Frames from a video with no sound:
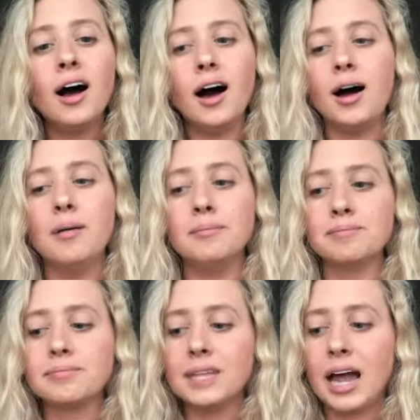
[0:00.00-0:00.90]
um,
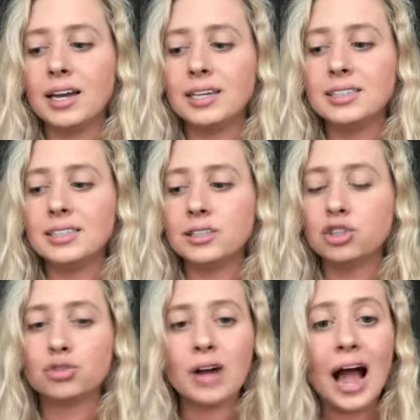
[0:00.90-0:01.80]
I guess,
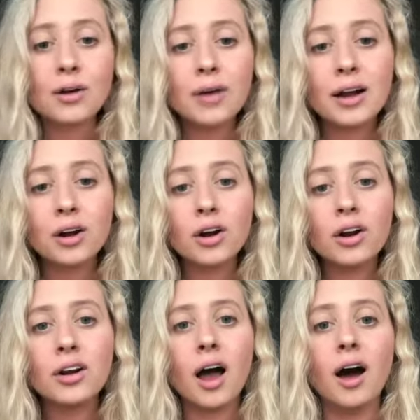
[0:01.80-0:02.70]
track
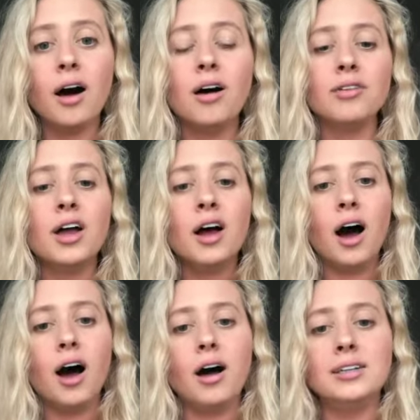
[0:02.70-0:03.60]
record of
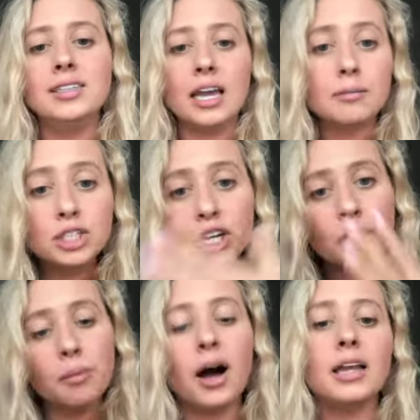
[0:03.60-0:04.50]
uh, damaging
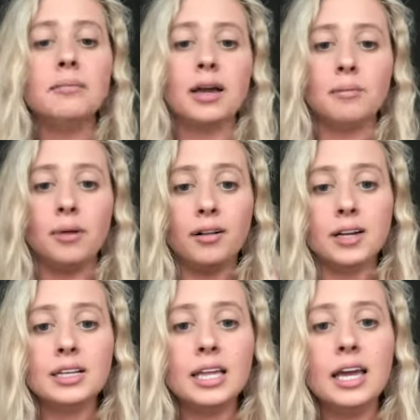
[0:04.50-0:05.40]
your body
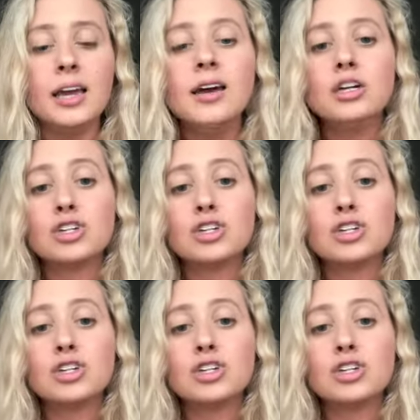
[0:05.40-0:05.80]
metabolically,